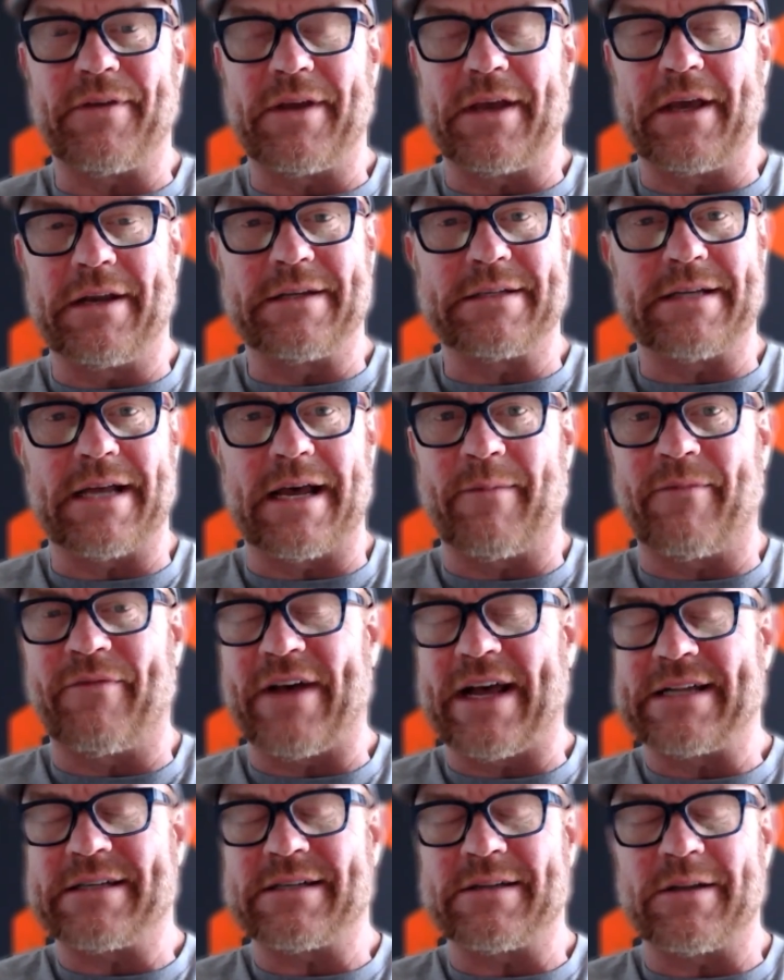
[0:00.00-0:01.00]
If you hit us up,
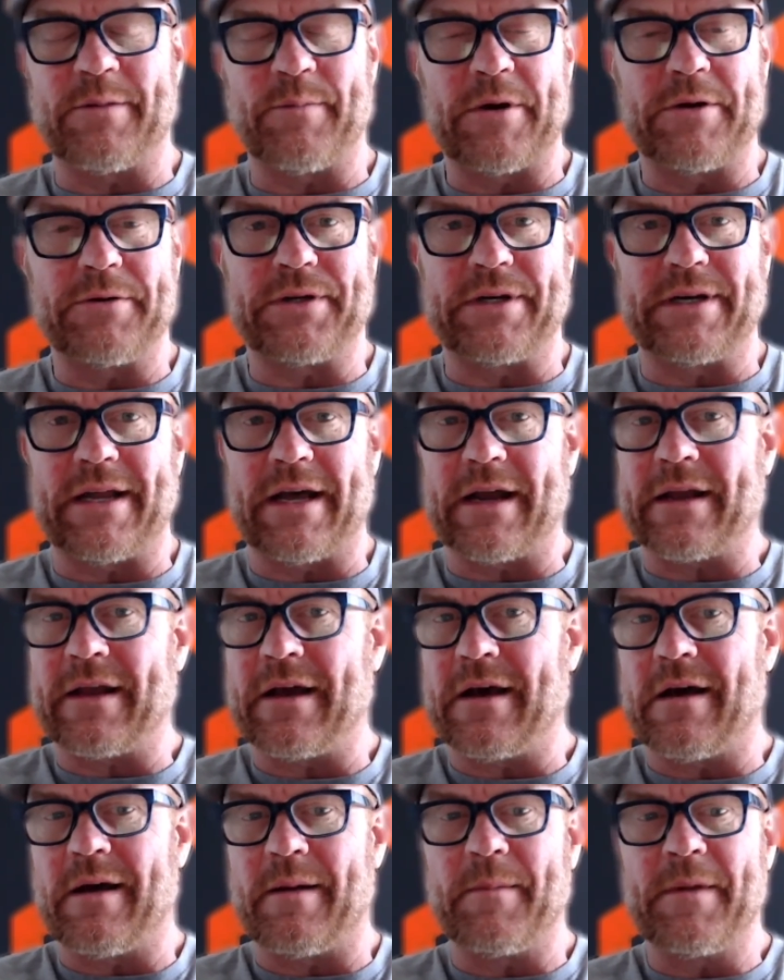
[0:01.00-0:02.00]

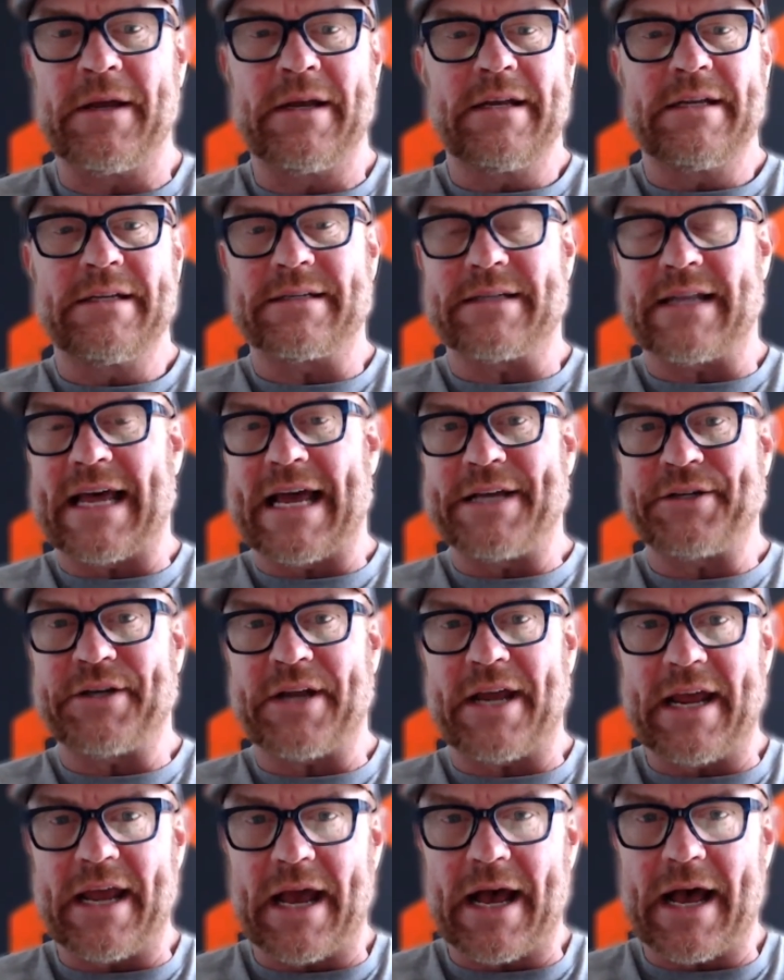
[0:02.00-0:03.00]

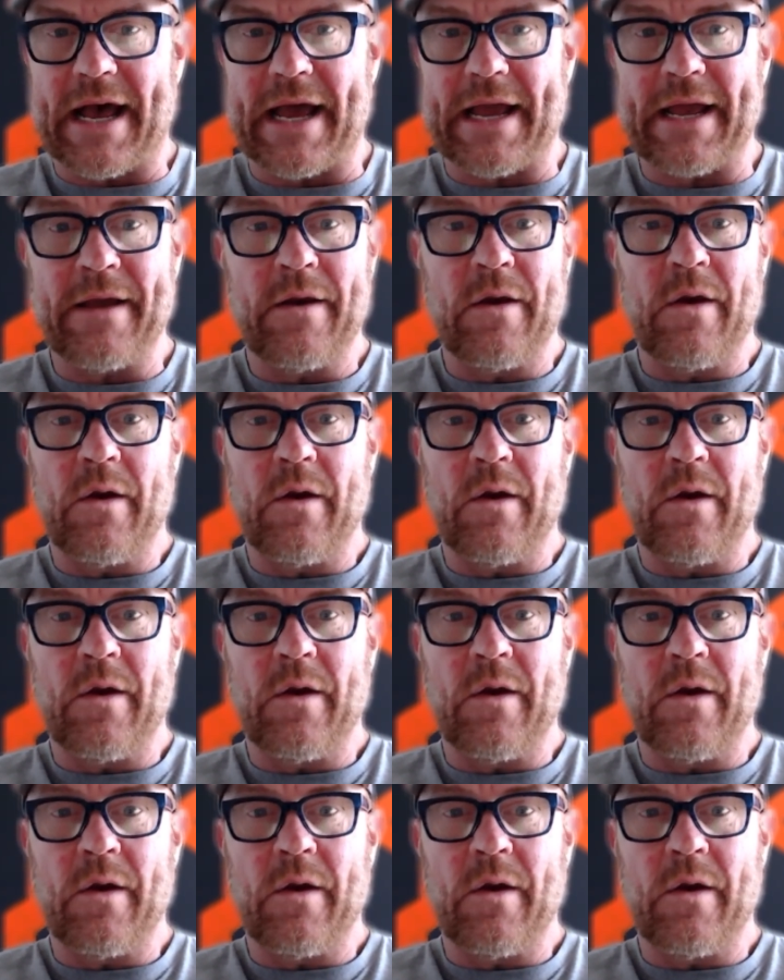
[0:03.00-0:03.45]
fastslowmotion.com/AI.